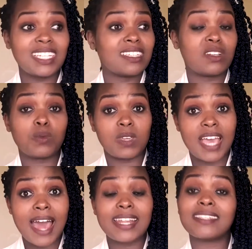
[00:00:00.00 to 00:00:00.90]
Is it
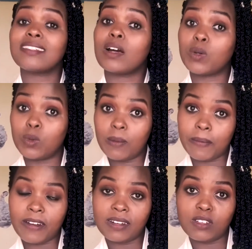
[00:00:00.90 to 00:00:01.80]
weird? Is it a good
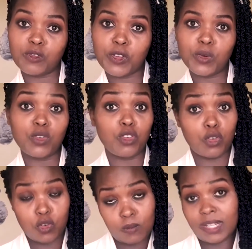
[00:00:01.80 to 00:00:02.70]
practice for you? Do
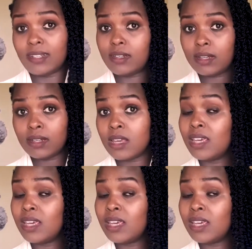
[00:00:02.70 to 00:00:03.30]
you meditate?